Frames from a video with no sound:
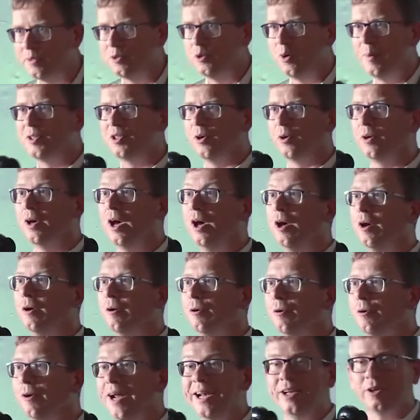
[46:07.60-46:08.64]
2Emmetok
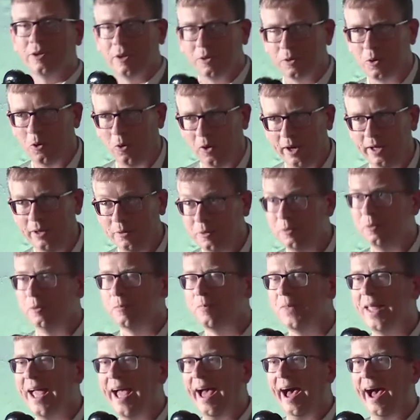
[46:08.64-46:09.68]
Riddle
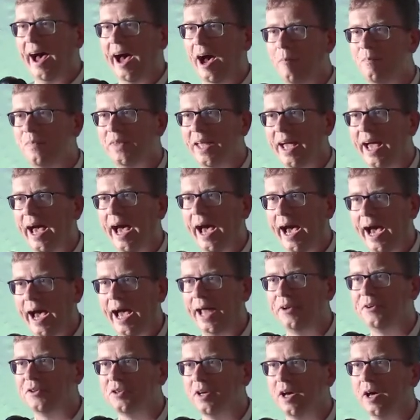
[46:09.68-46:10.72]
calling, um,
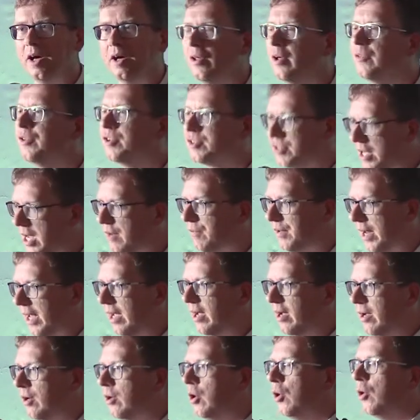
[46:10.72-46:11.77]
and uh, this
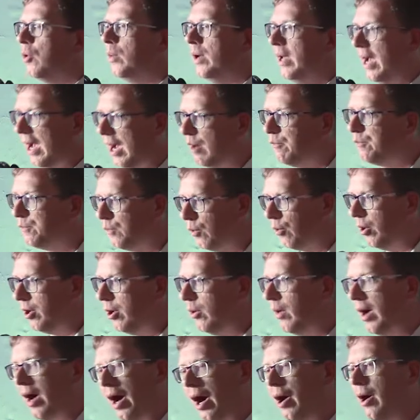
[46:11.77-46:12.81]
evening we have for
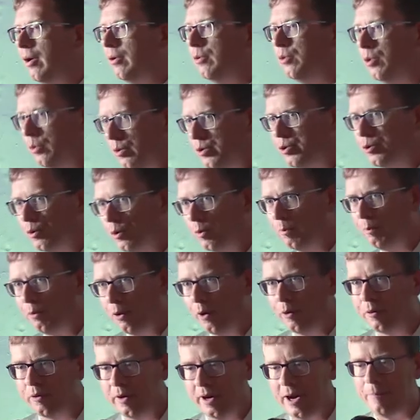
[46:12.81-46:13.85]
you our usual
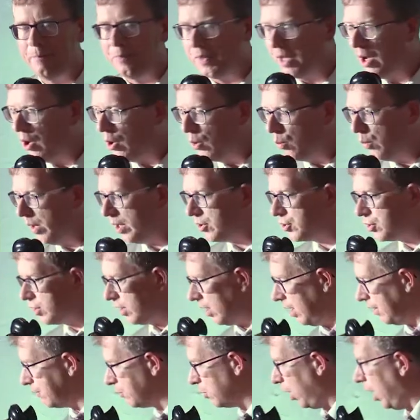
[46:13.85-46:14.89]
programme, which
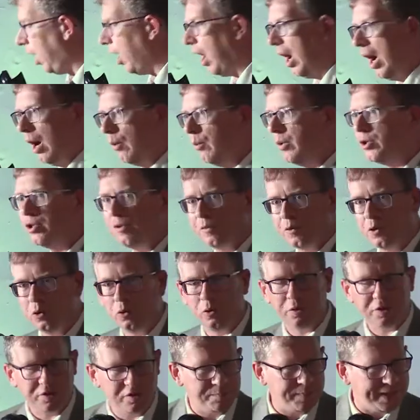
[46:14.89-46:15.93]
of, ah, which of
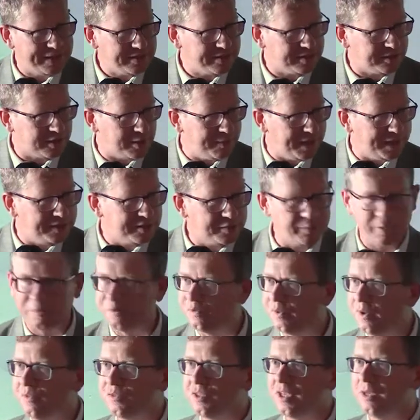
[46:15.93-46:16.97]
course is meant to commence with
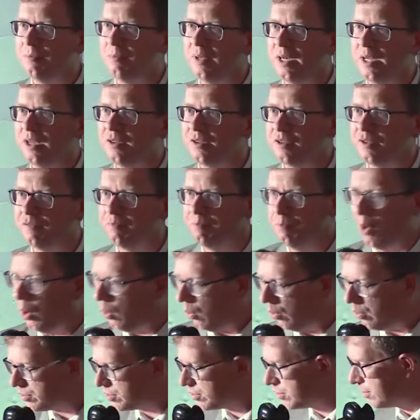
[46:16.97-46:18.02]
15 minutes of
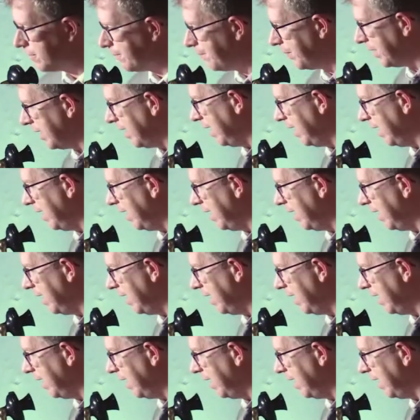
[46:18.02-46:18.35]
Morse,